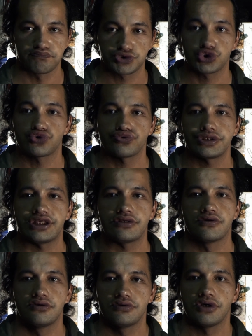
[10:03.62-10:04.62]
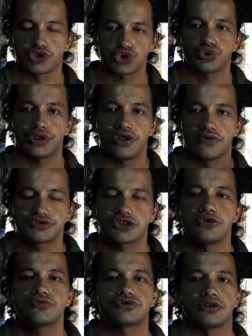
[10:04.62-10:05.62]
tree, a tree of
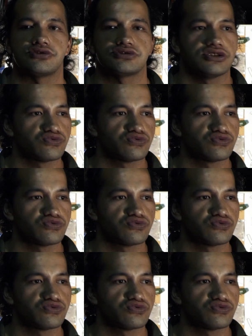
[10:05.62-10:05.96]
skill sets.